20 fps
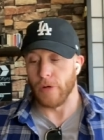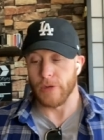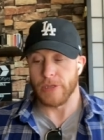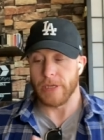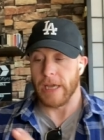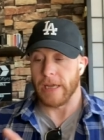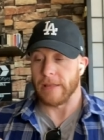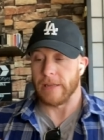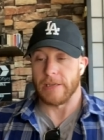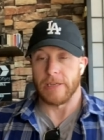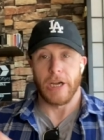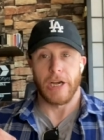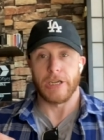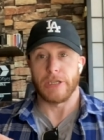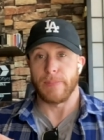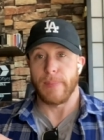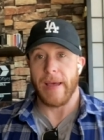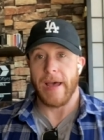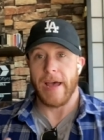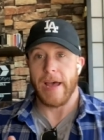It's got the
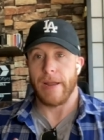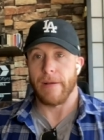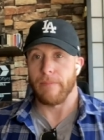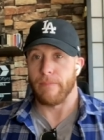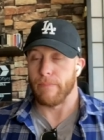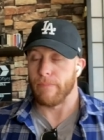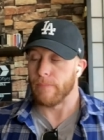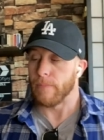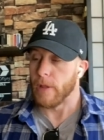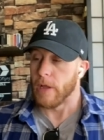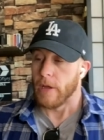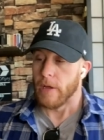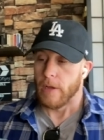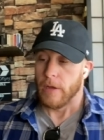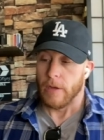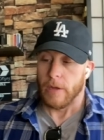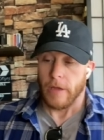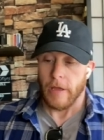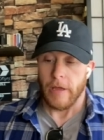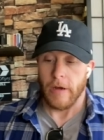touchpad
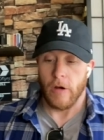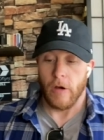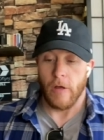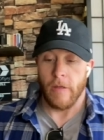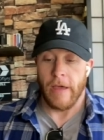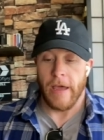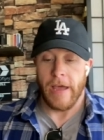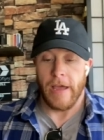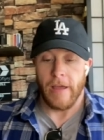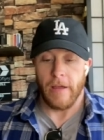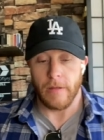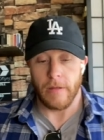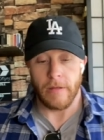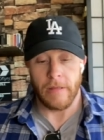and all that.